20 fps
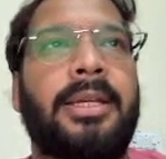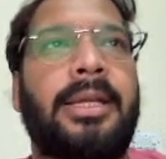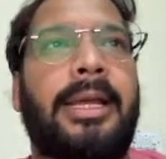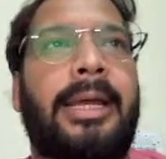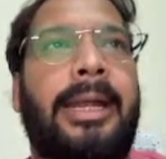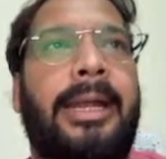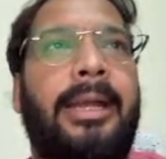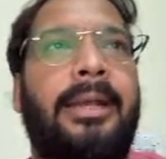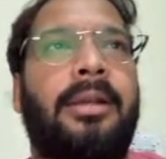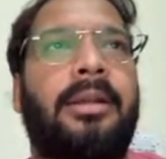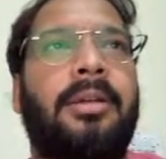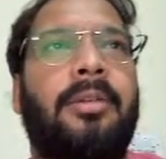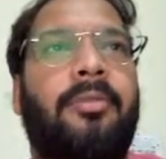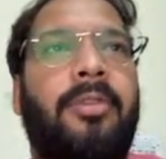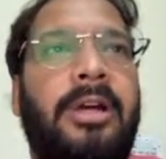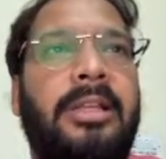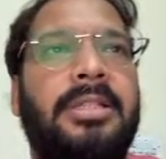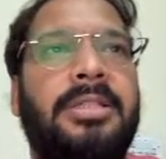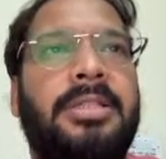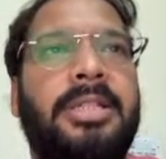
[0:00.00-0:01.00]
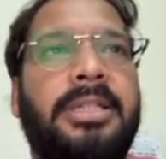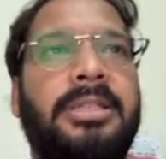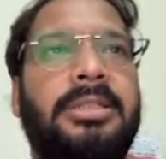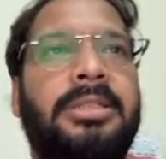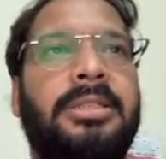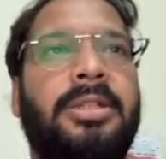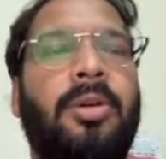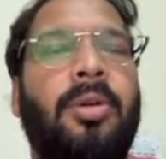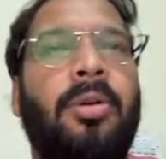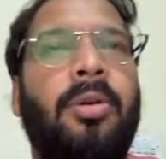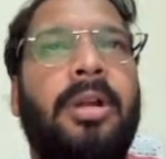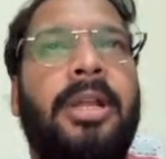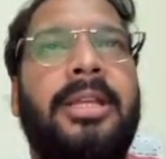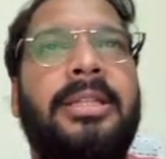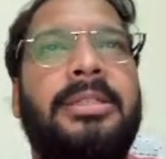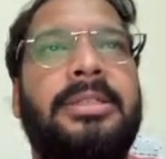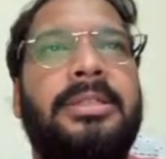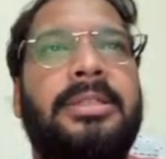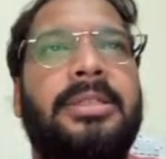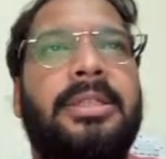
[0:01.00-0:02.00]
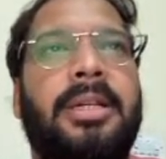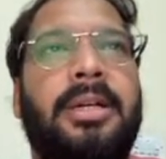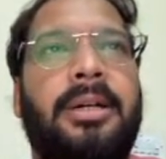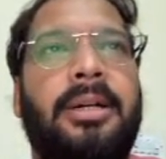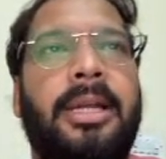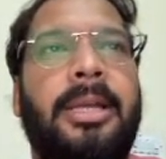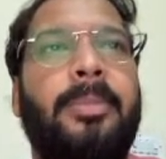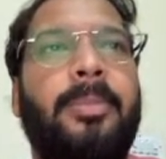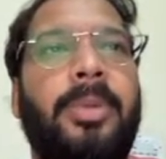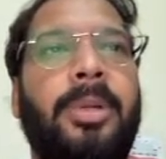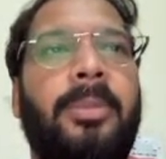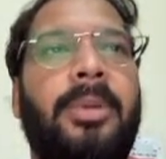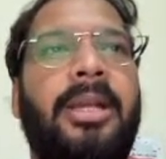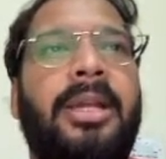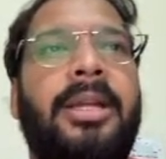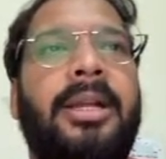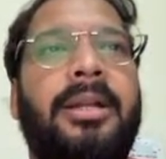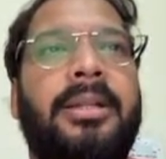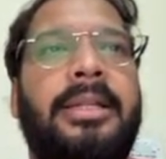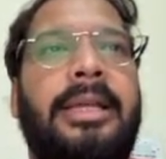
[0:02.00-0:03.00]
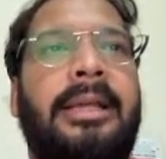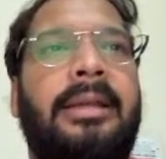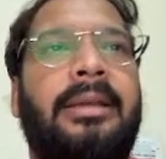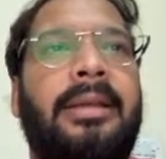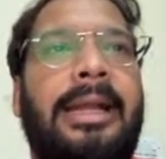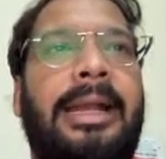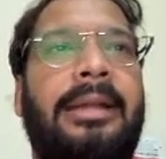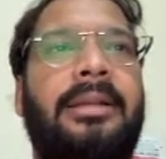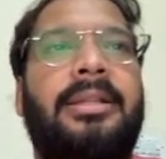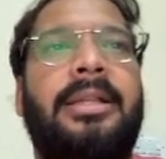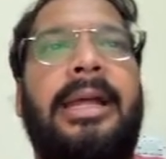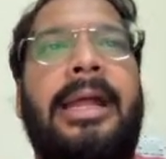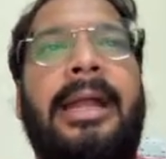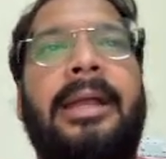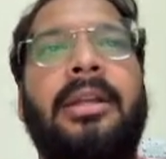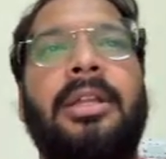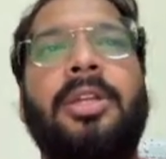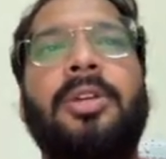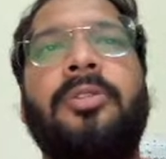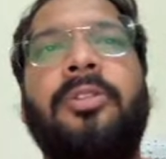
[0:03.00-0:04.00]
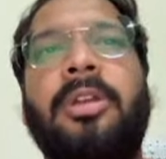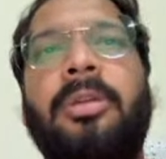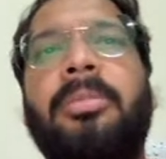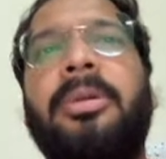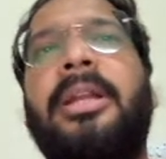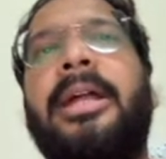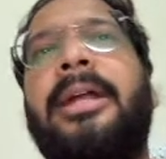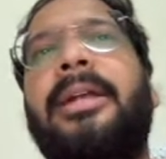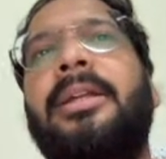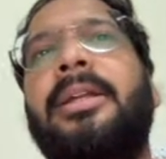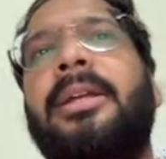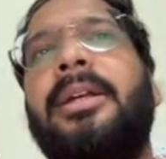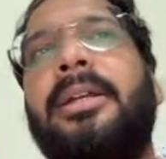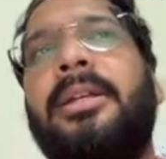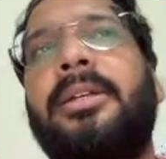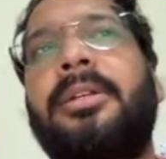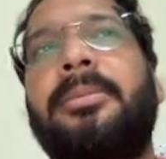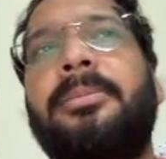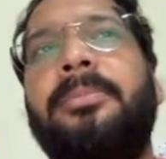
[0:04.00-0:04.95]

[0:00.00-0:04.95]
and once this code is implemented, then at the end you will be writing it.